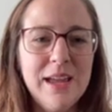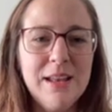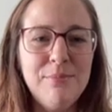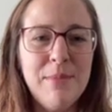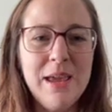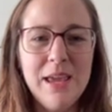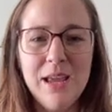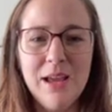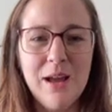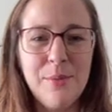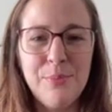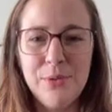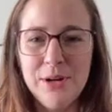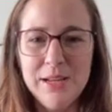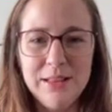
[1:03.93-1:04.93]
and making a
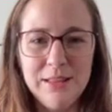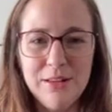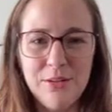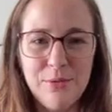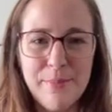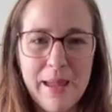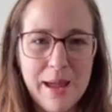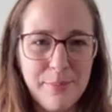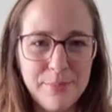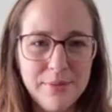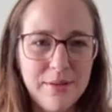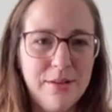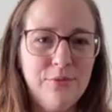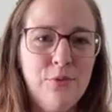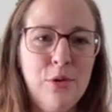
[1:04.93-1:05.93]
pretty little map
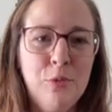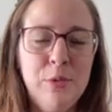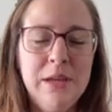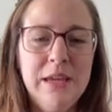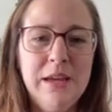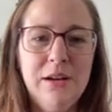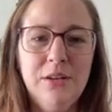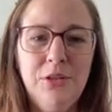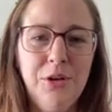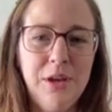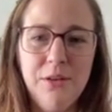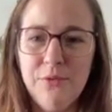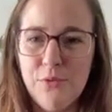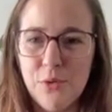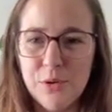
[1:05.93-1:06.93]
of what we are
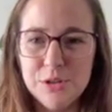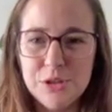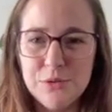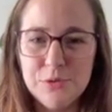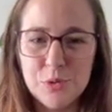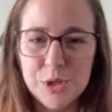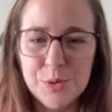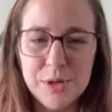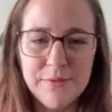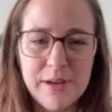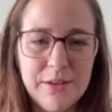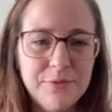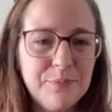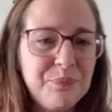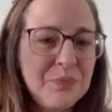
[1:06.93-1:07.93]
looking forward to in 2025.
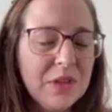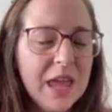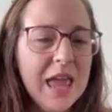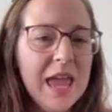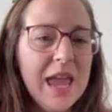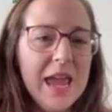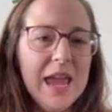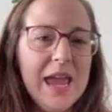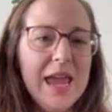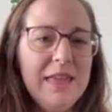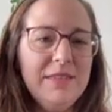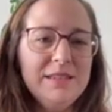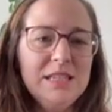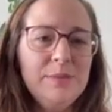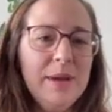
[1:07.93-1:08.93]

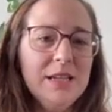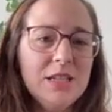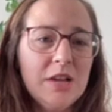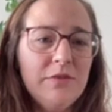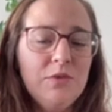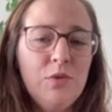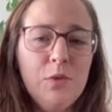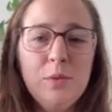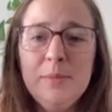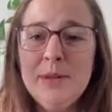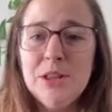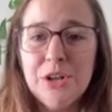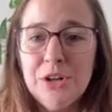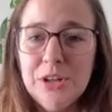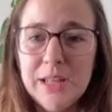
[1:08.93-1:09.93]
And this is based off of what we've
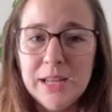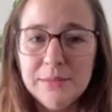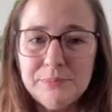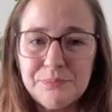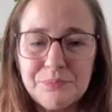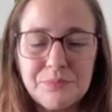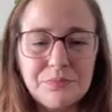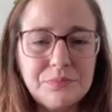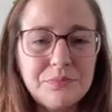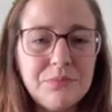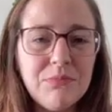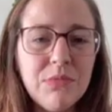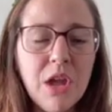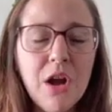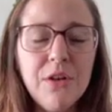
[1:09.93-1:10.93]
been learning.
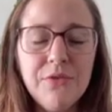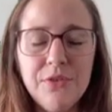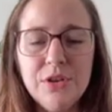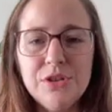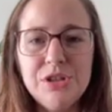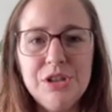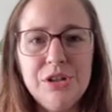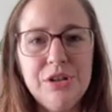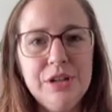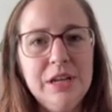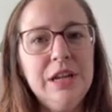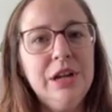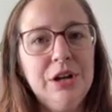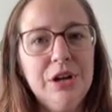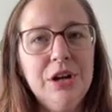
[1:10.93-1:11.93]
Our first year
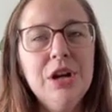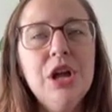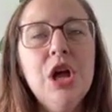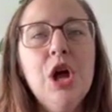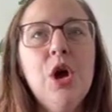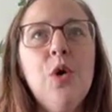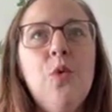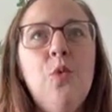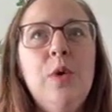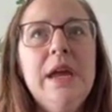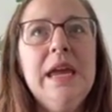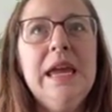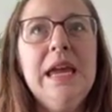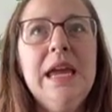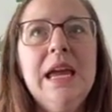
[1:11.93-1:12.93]
here,
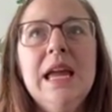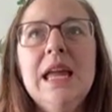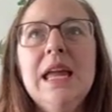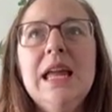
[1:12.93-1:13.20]
we